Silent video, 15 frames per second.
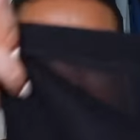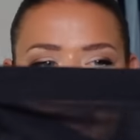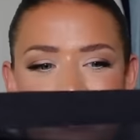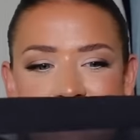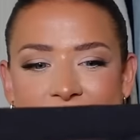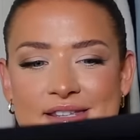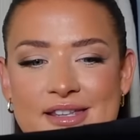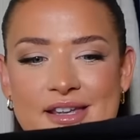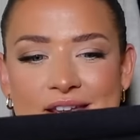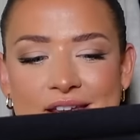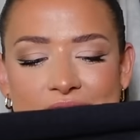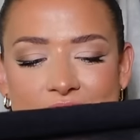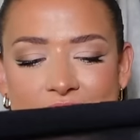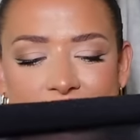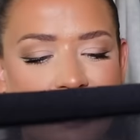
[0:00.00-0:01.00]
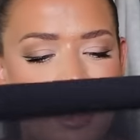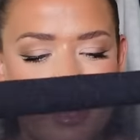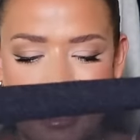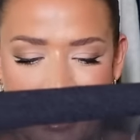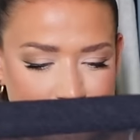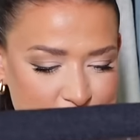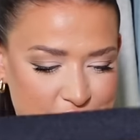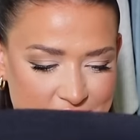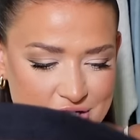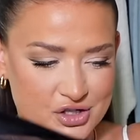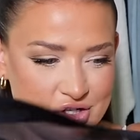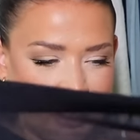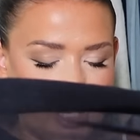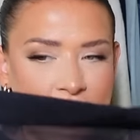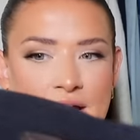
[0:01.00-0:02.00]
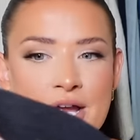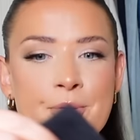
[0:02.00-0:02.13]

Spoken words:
it's a game changer.